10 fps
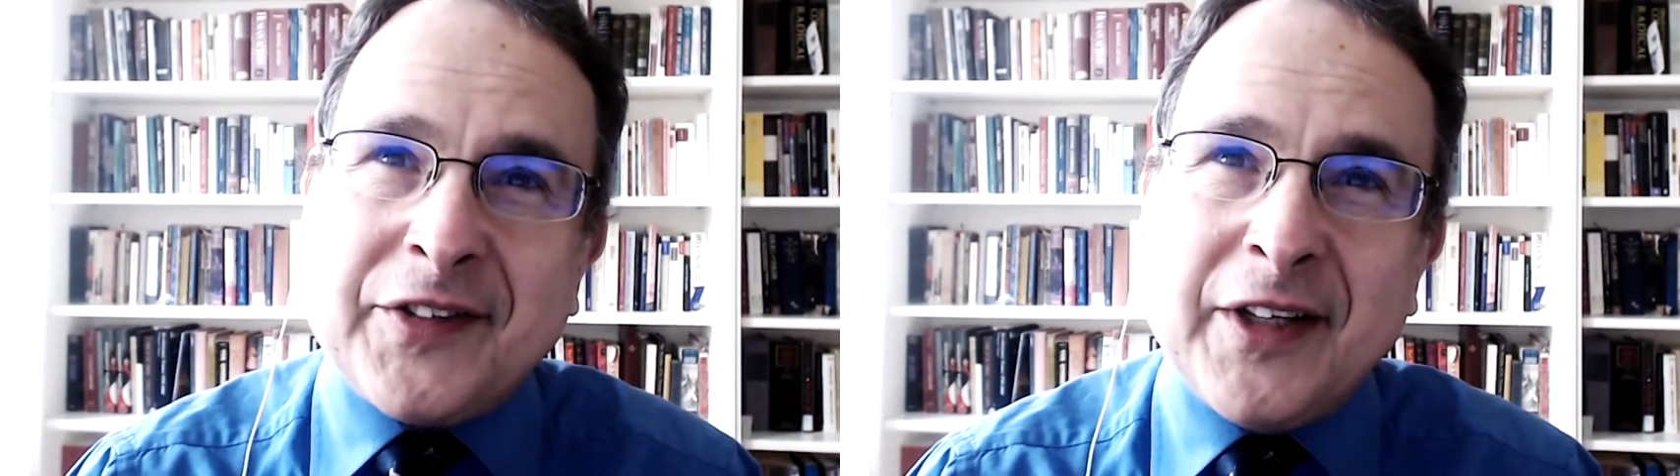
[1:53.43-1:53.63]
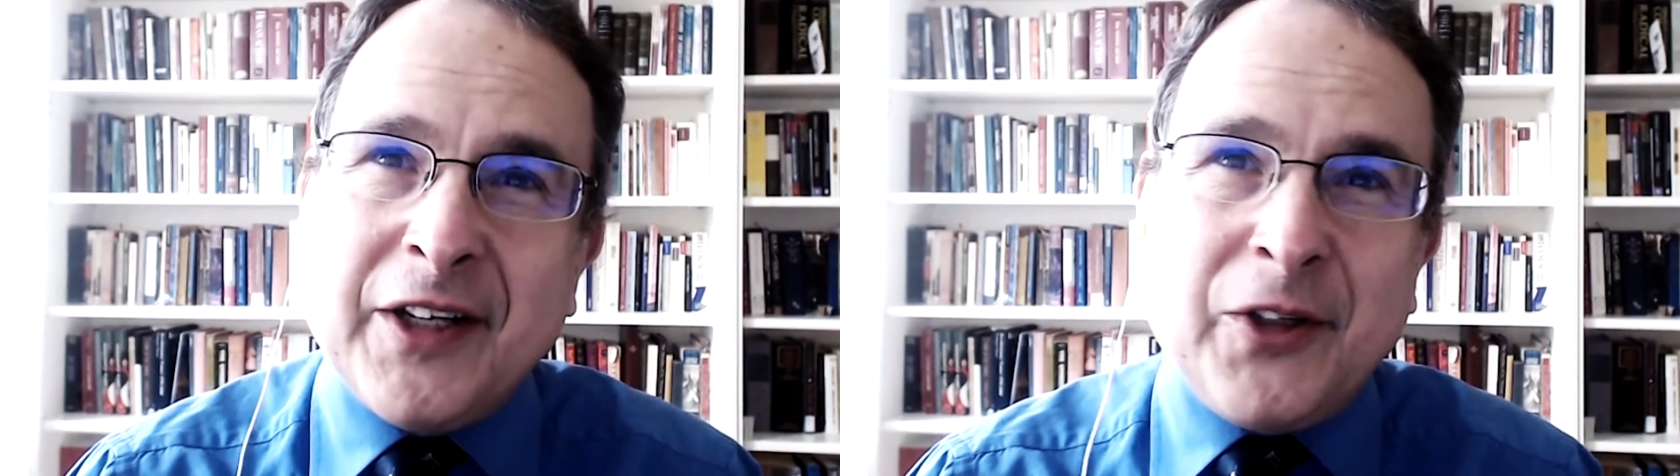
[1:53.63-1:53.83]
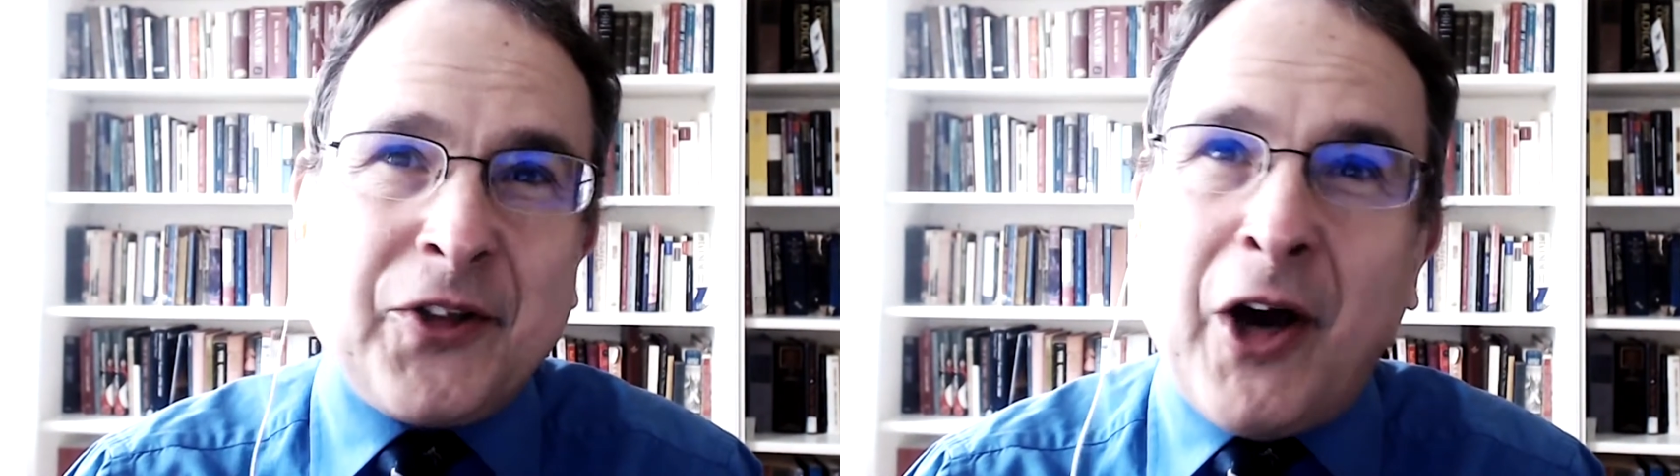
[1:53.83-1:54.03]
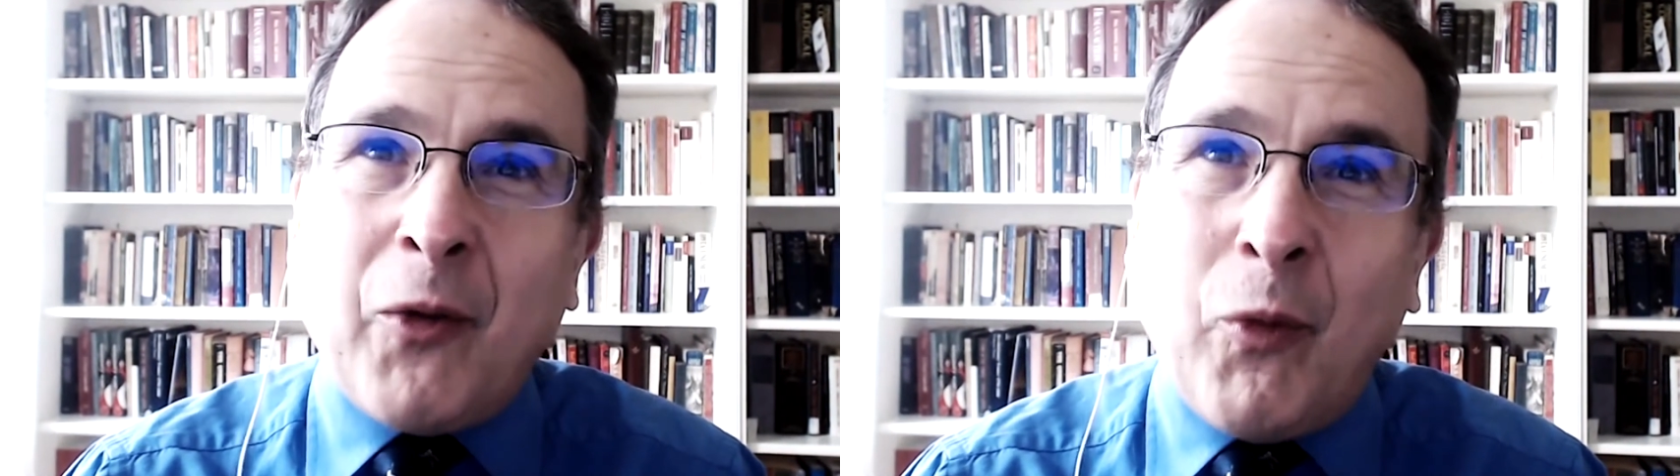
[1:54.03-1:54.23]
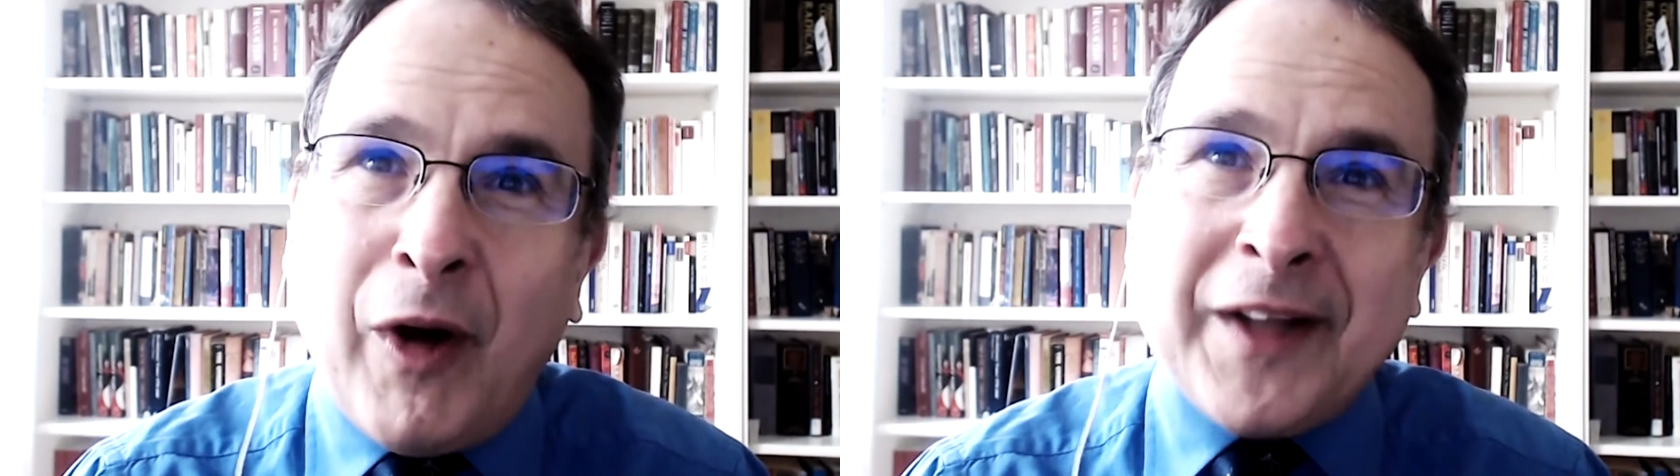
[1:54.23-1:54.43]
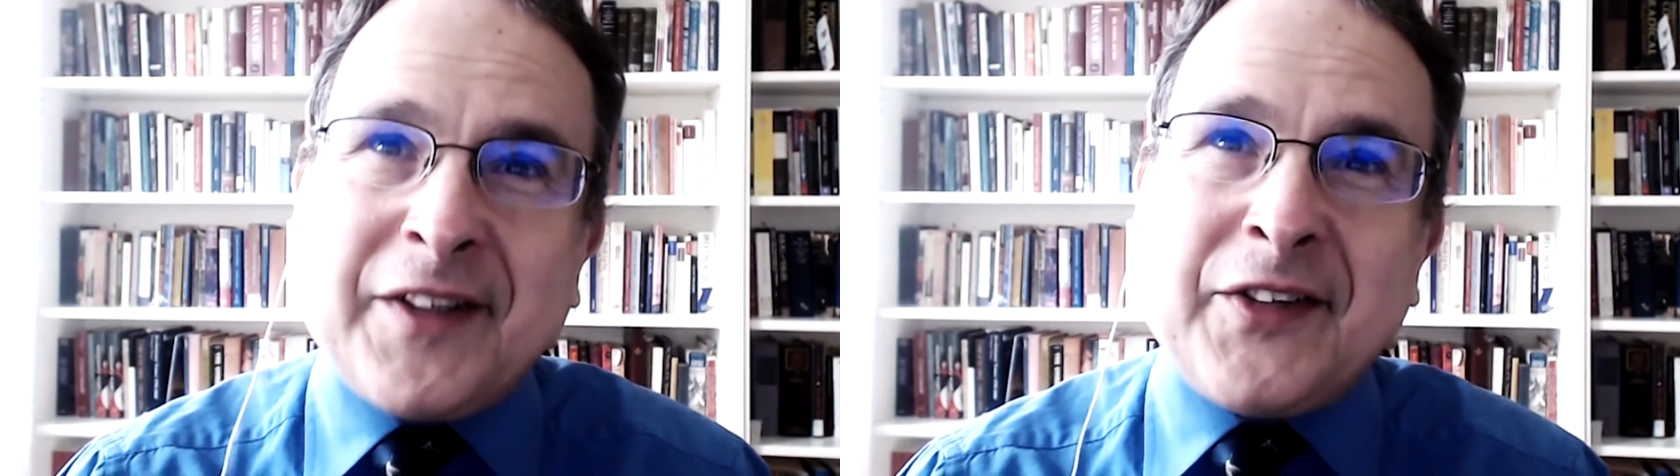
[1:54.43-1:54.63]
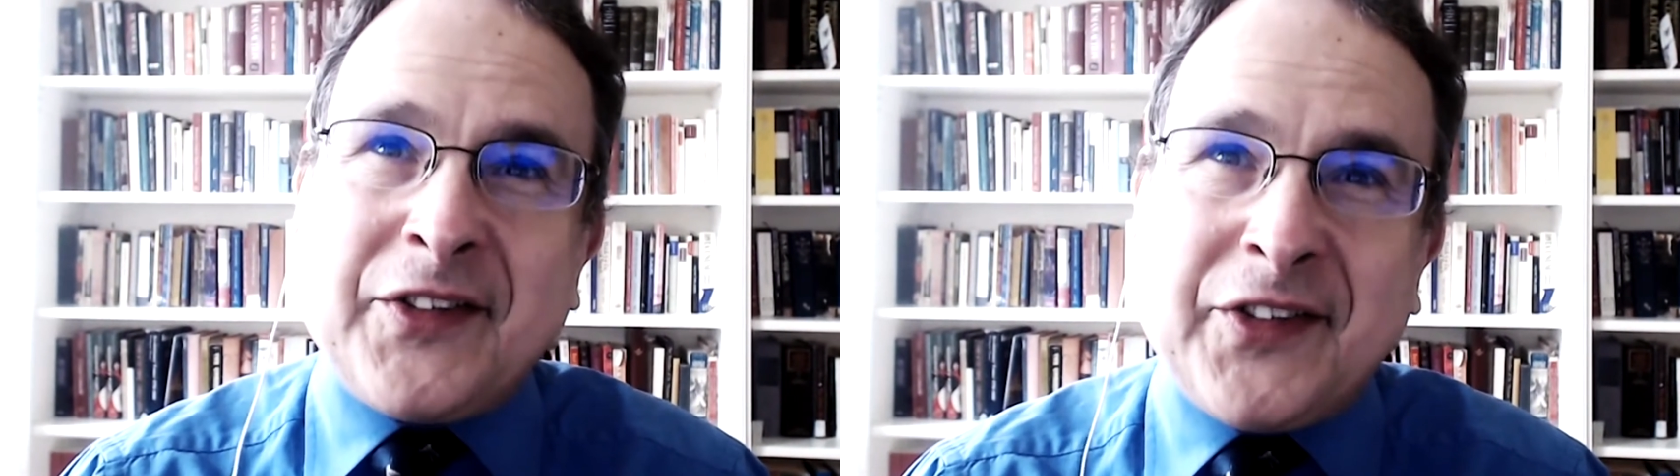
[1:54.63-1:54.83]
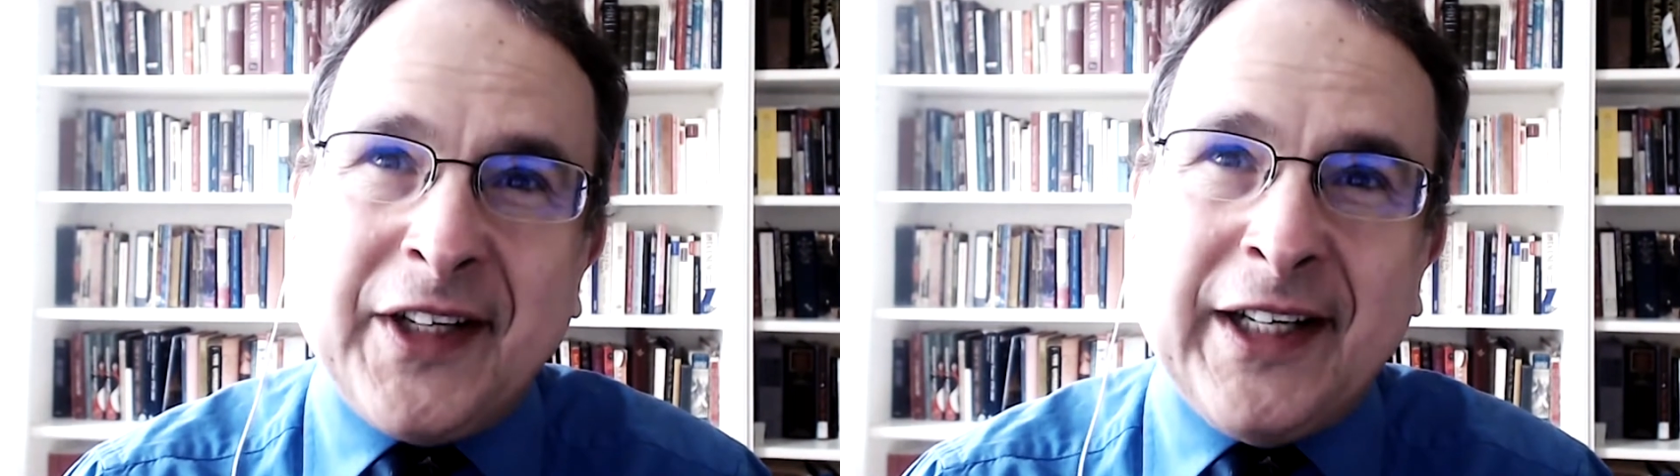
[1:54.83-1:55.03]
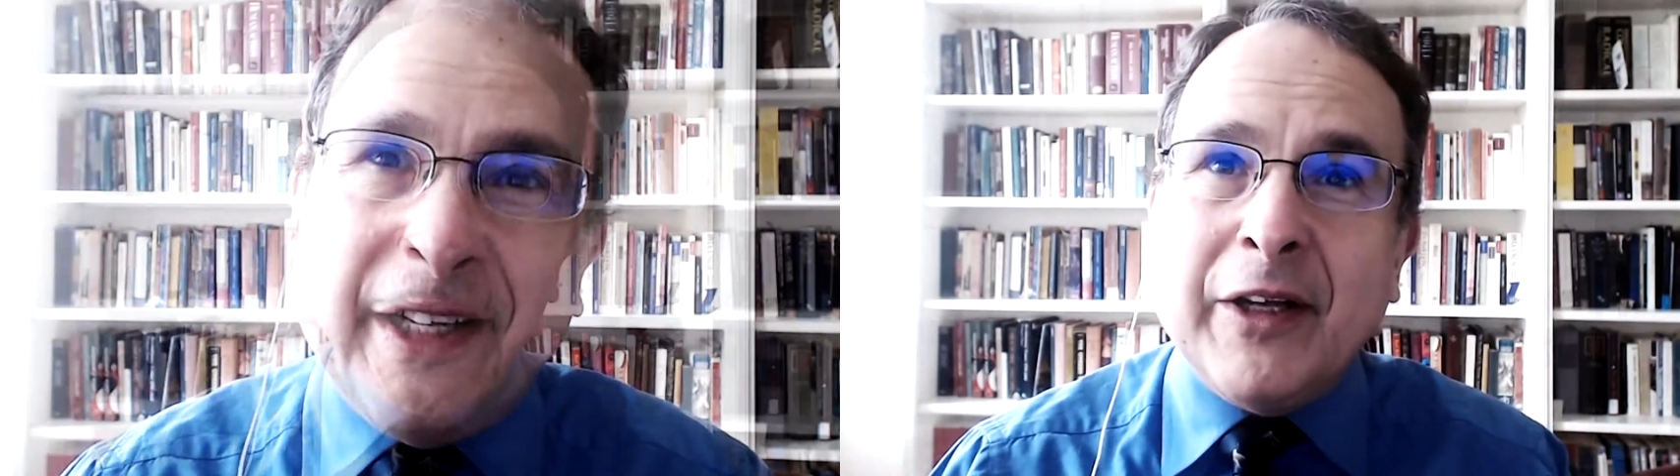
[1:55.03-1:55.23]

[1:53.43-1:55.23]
You don't want to see it.